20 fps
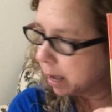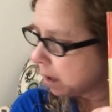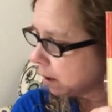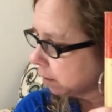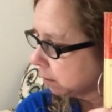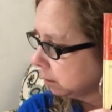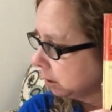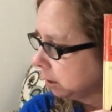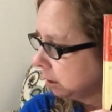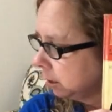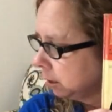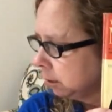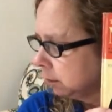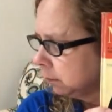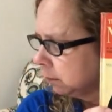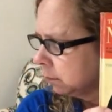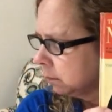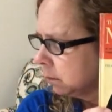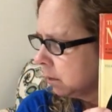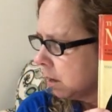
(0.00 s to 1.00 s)
go.
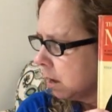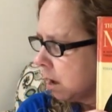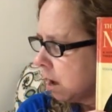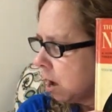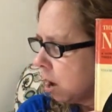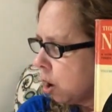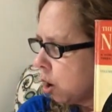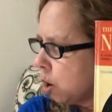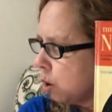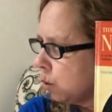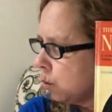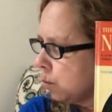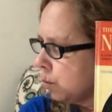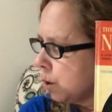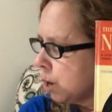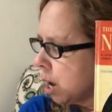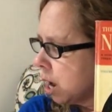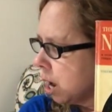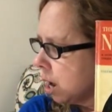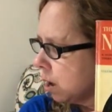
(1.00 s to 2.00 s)
Oh
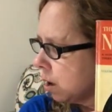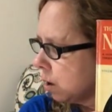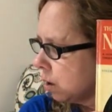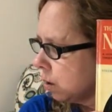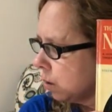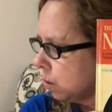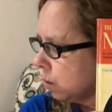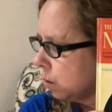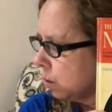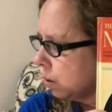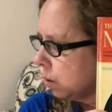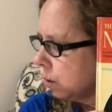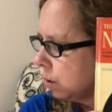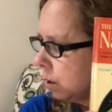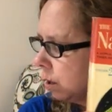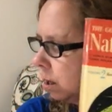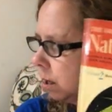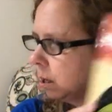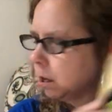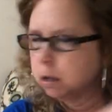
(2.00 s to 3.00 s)

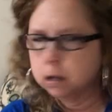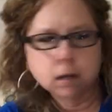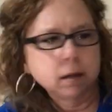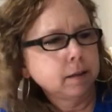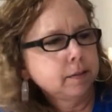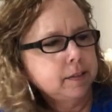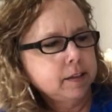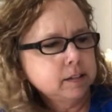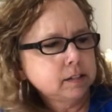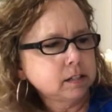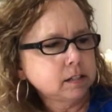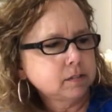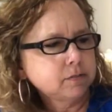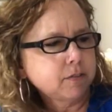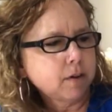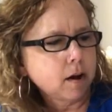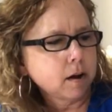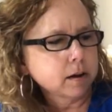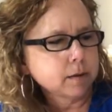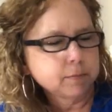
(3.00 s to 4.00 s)
no. This is
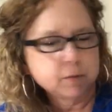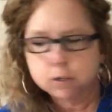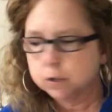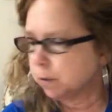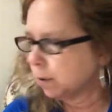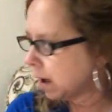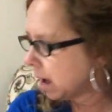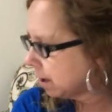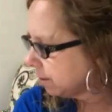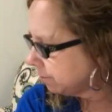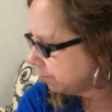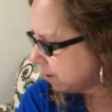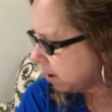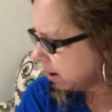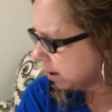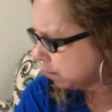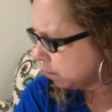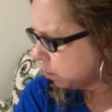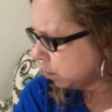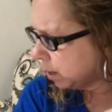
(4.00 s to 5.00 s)
volume two.
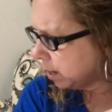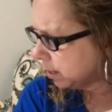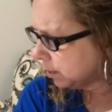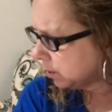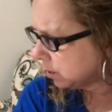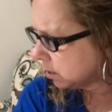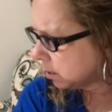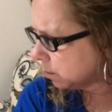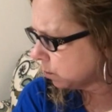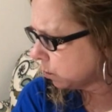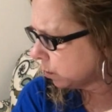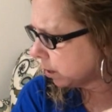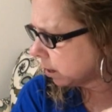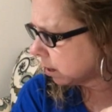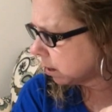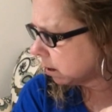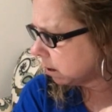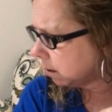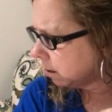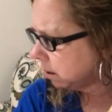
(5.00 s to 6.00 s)
Volume one is
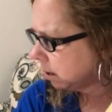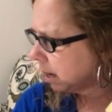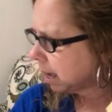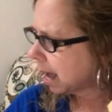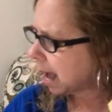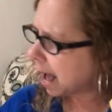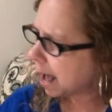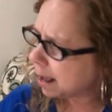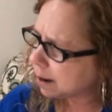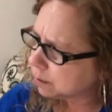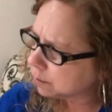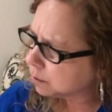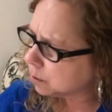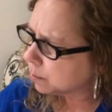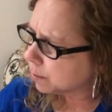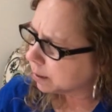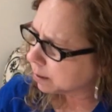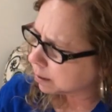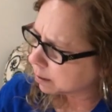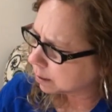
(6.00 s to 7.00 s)
somewhere. I don't know
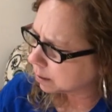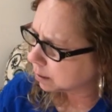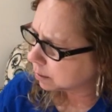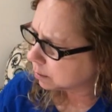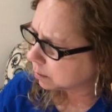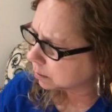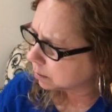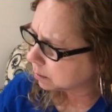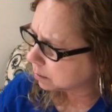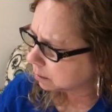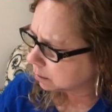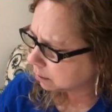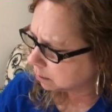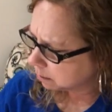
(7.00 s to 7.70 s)
where it is.